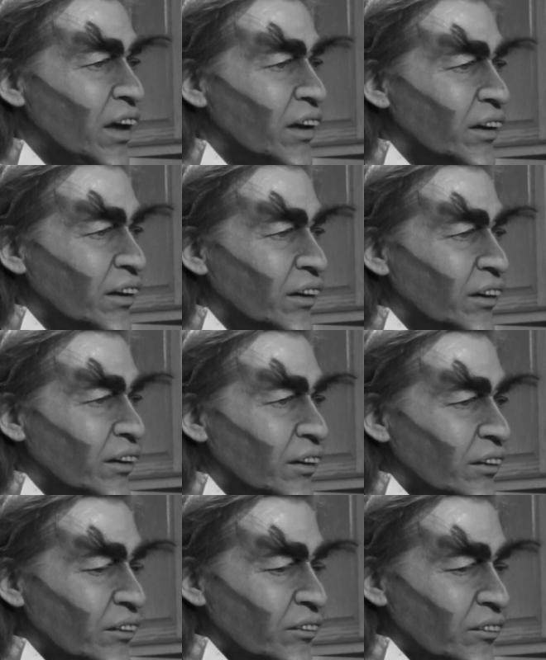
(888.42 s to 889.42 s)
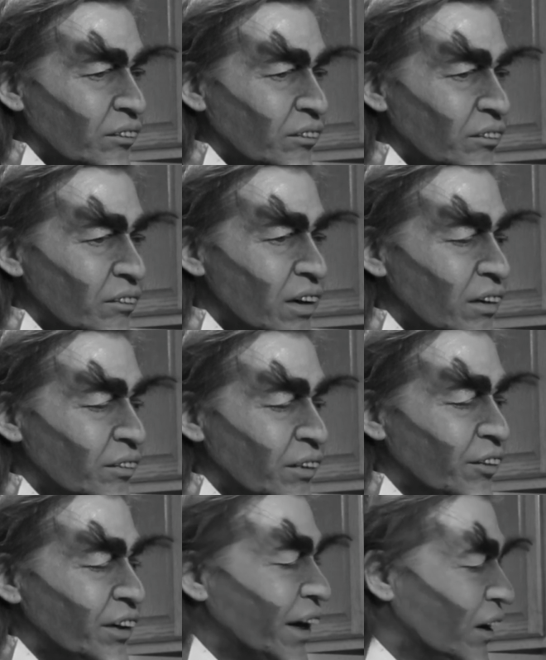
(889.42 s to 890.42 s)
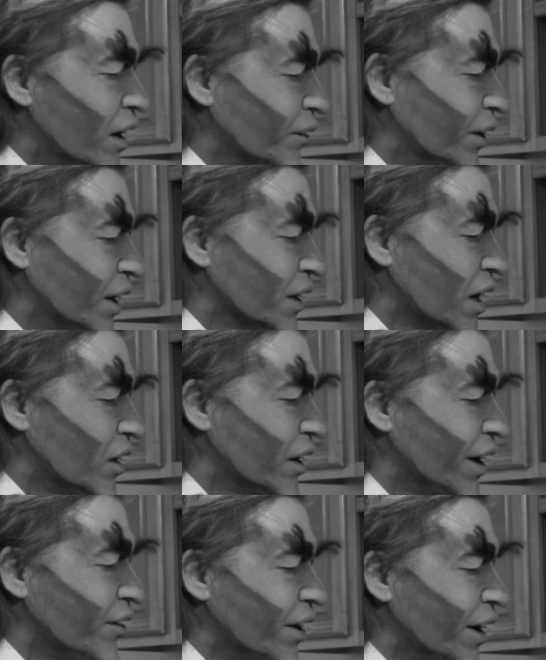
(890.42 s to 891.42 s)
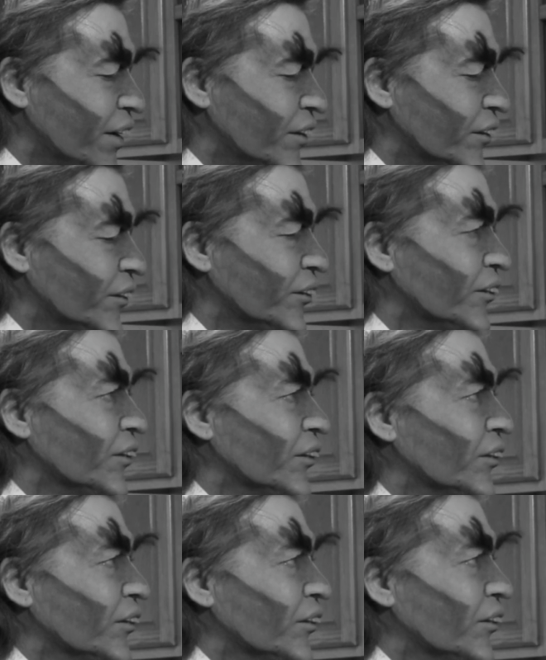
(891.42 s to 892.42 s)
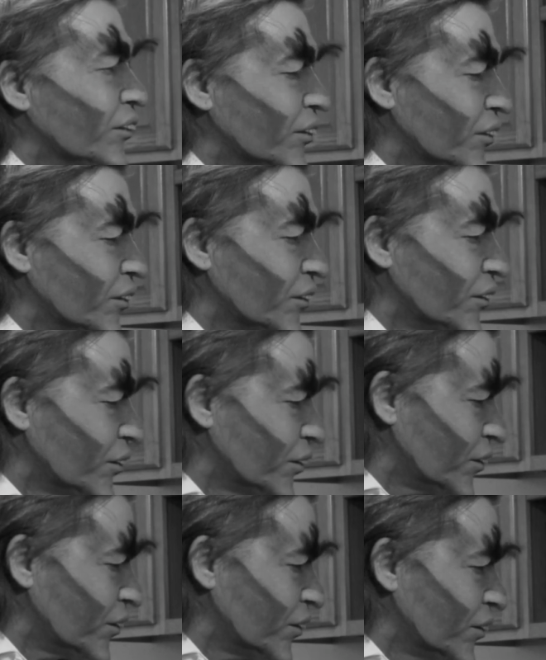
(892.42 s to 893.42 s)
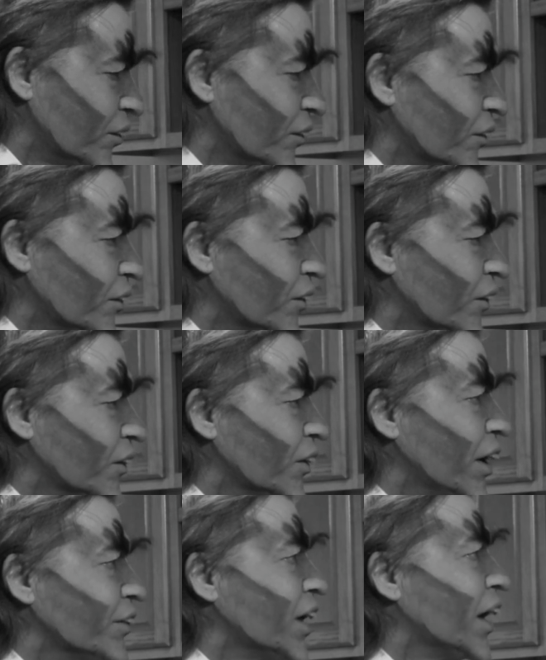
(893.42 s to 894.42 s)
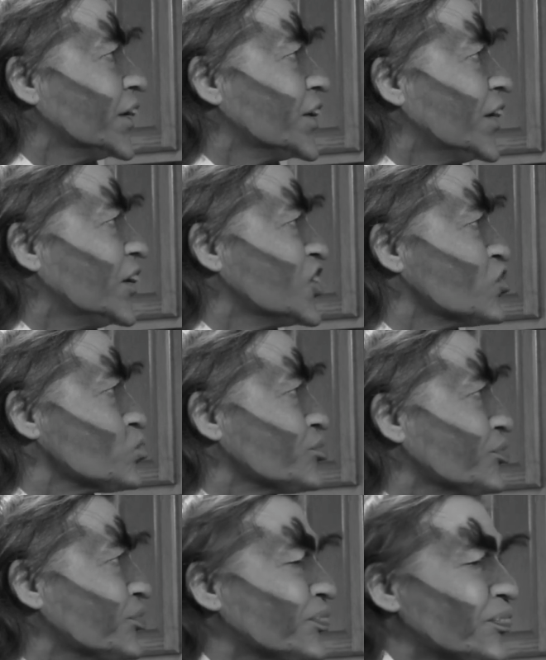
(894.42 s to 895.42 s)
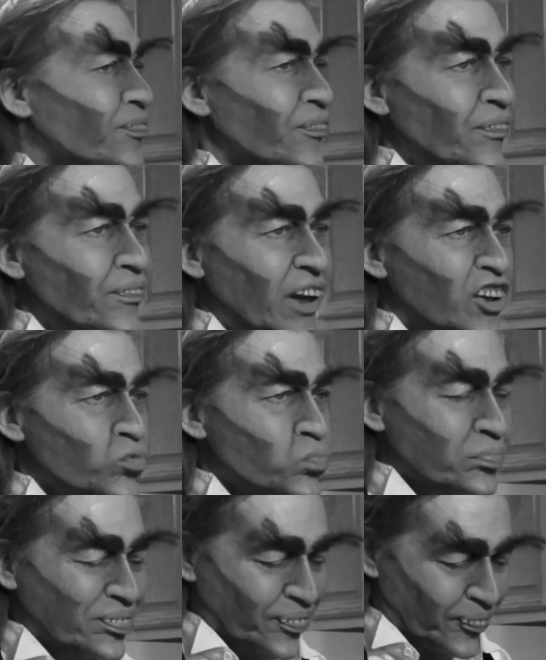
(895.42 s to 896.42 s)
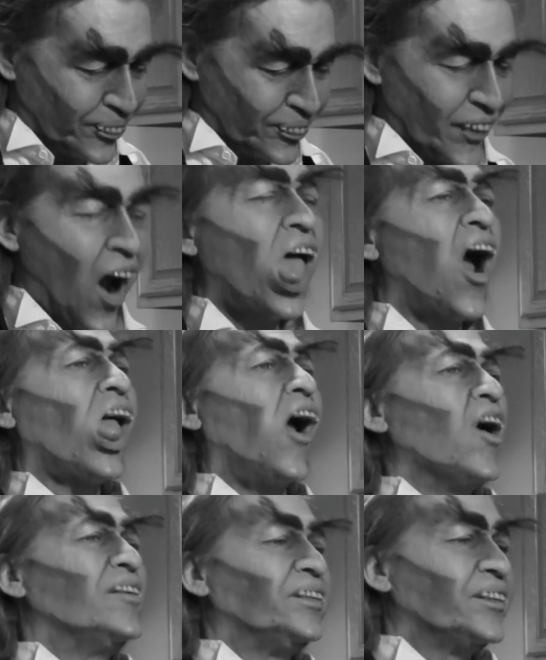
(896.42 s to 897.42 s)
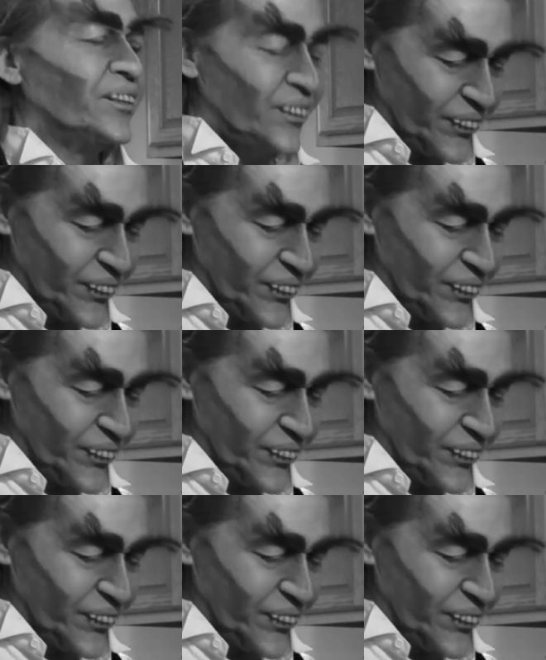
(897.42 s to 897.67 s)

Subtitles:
Now, it's kind of funny. You notice my collar is unbuttoned up at the top. I must have took 30 years trying to get that top button